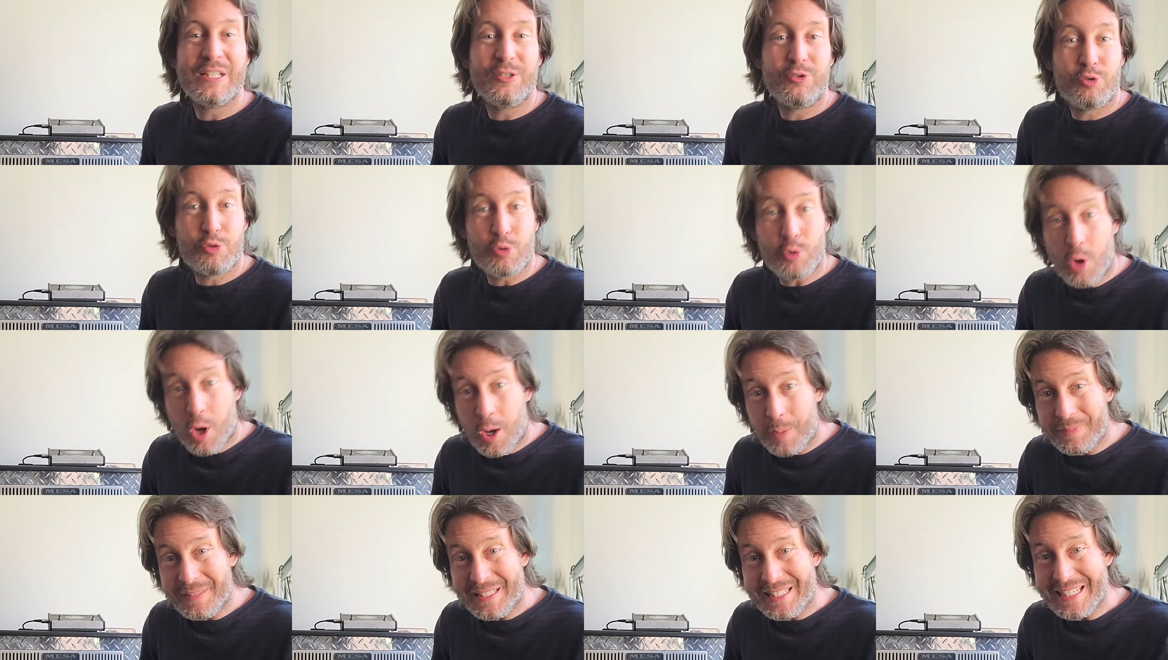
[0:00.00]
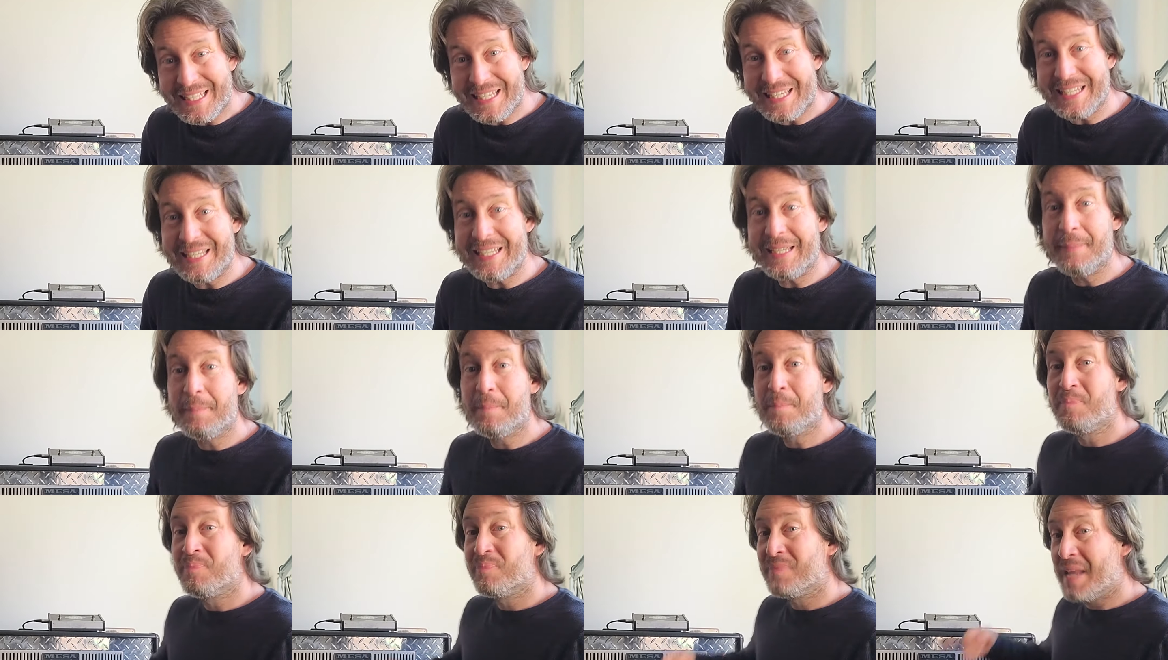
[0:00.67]
drop
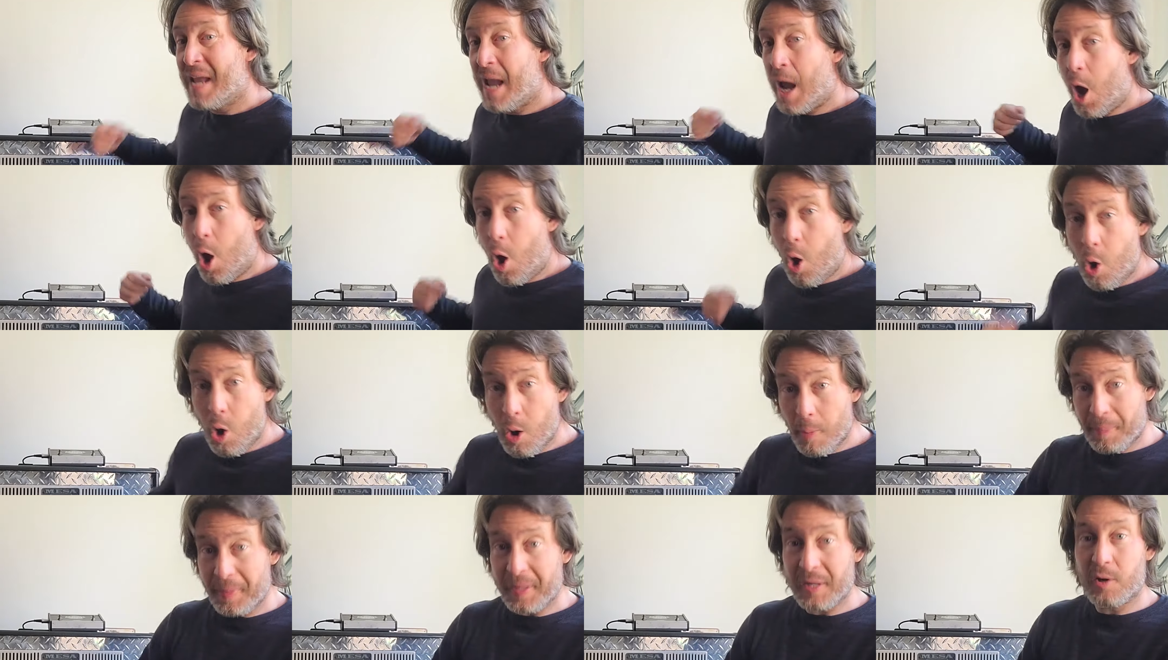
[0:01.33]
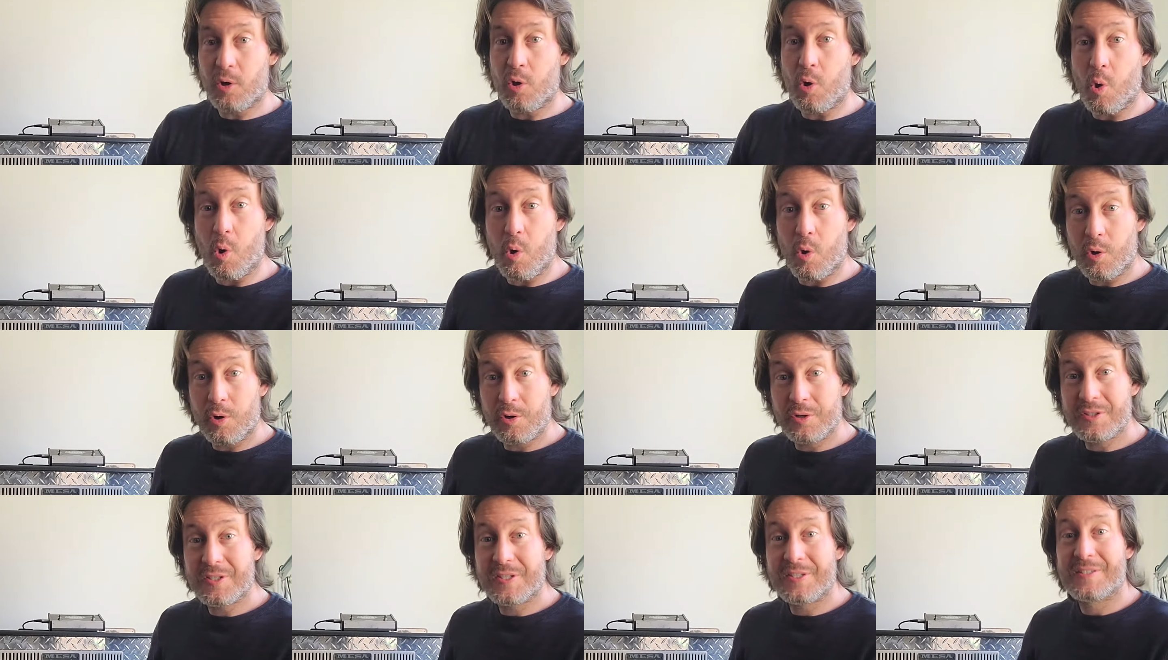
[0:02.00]
D, open
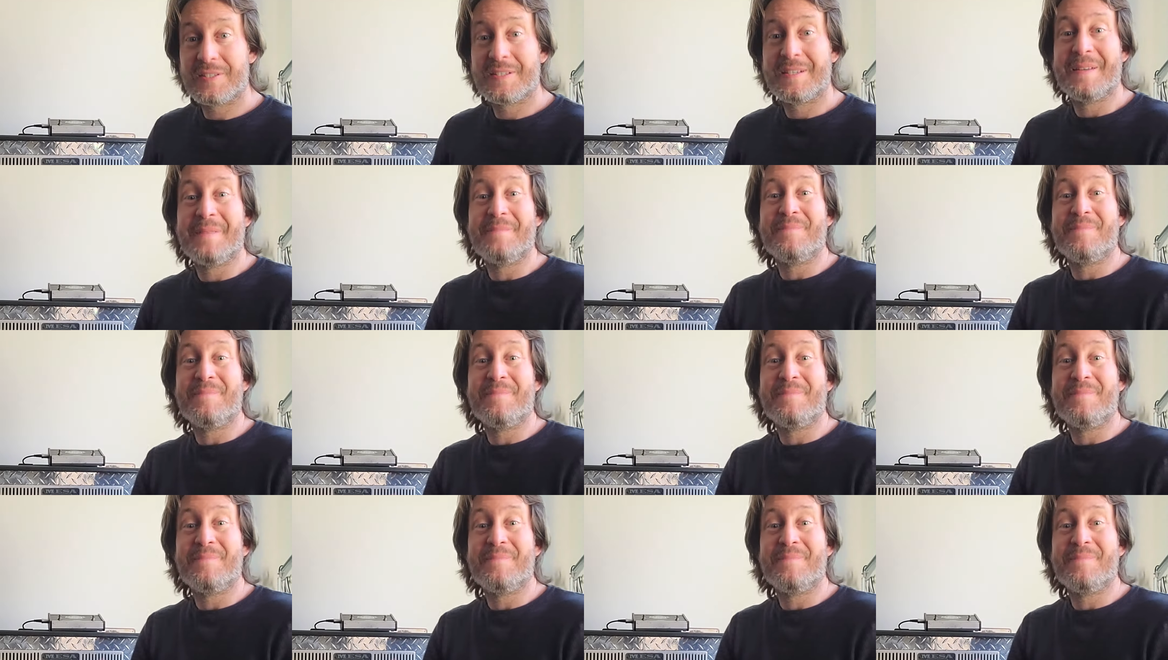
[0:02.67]
chords,